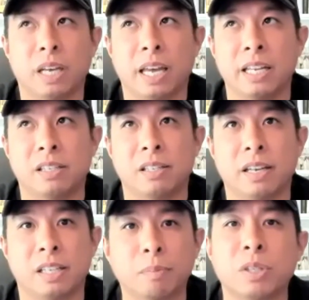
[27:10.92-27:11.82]
And
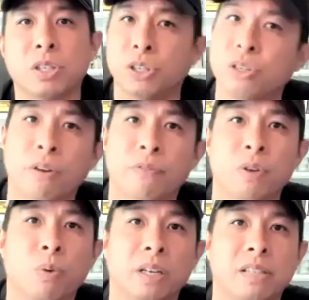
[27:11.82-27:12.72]
it's up to you if you
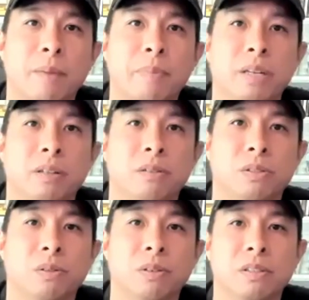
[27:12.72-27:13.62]
want to step into those
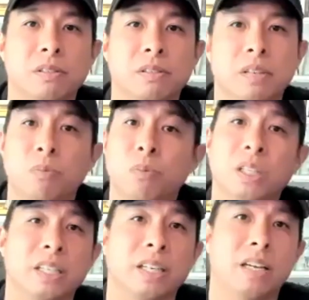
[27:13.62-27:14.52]
doors. It
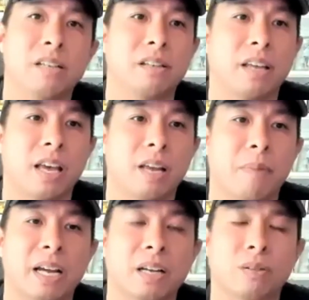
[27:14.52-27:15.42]
really is. And
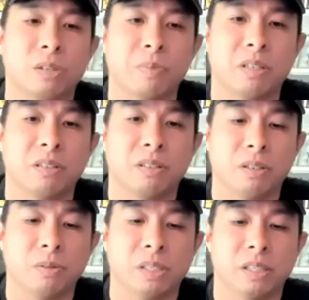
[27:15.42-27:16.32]
my encouragement to
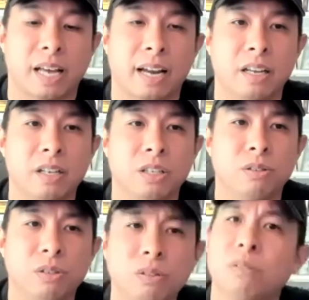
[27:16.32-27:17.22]
you is that you
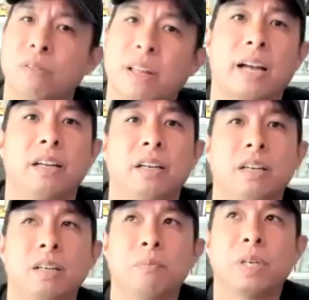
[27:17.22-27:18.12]
do that,
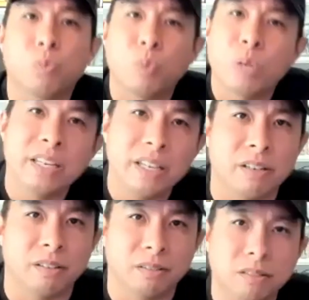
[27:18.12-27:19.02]
because we need
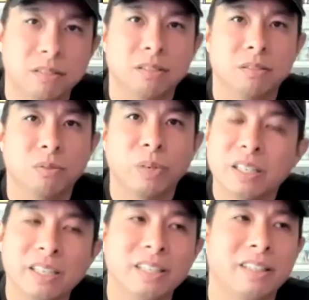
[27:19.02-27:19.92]
you. We
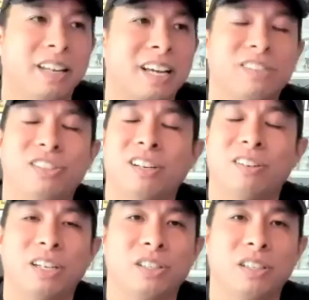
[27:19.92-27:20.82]
need the next
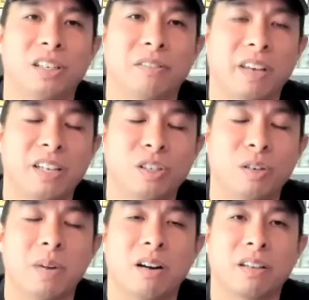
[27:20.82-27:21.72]
generation of Asian
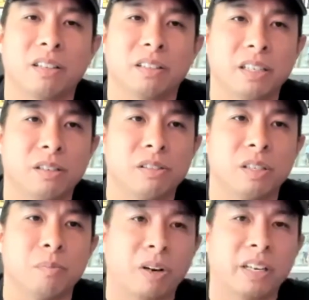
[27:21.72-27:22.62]
American leaders
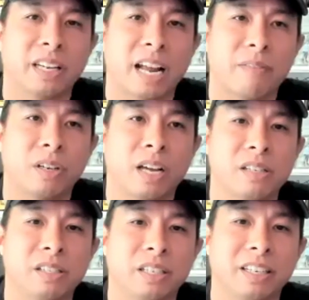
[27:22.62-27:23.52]
in marketing and
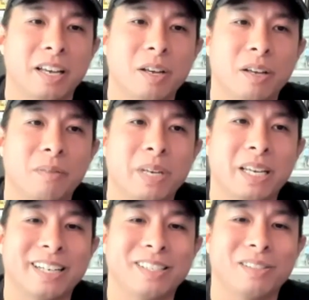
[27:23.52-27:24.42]
advertising,
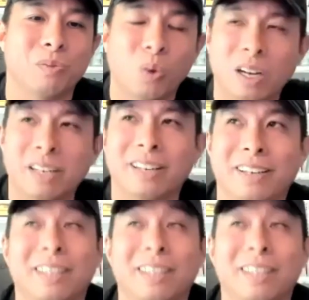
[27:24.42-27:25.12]
because one,